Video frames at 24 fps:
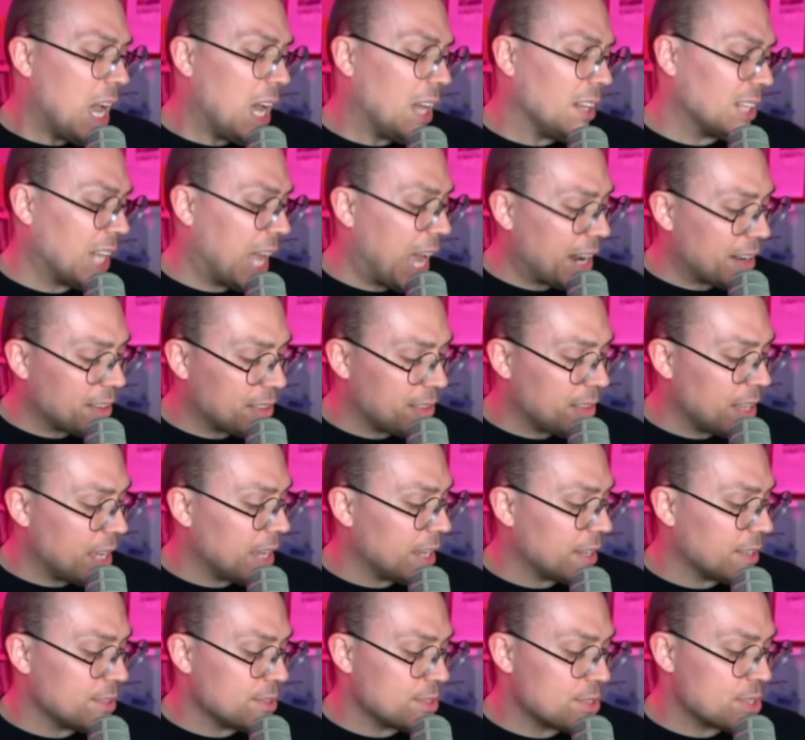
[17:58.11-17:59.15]
a lot of
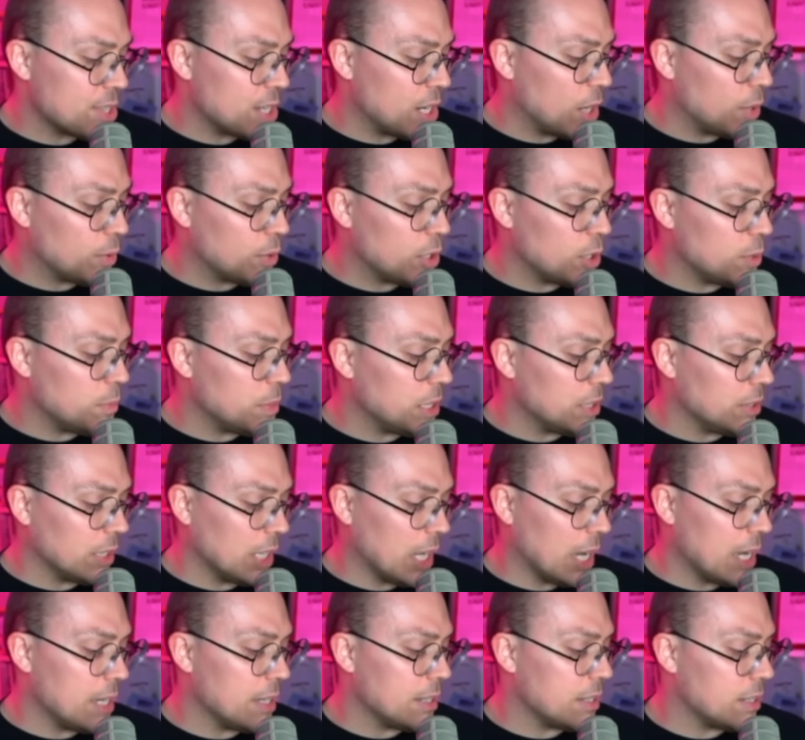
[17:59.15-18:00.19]
things, you know, could be
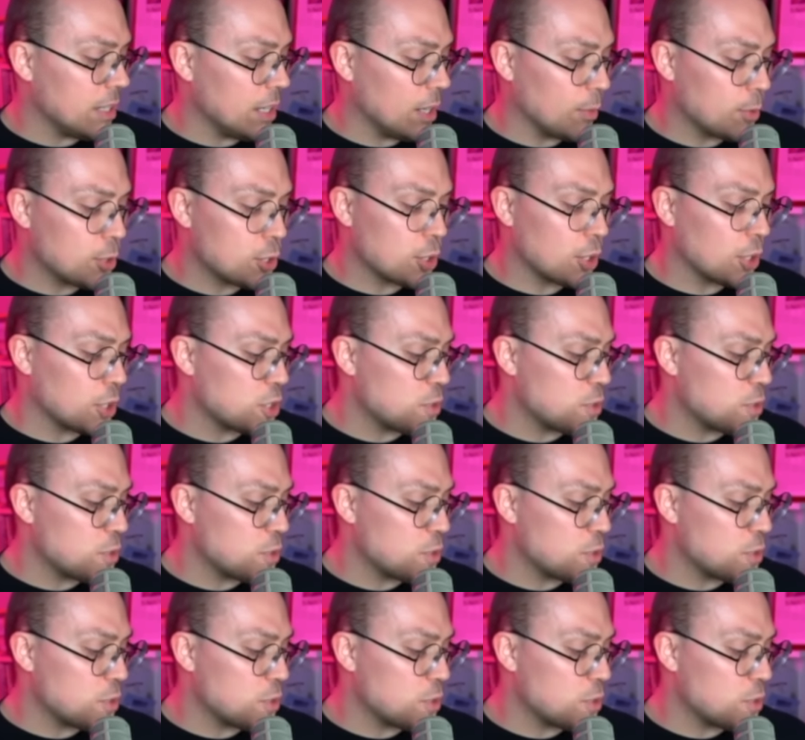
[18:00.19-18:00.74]
like, you know, church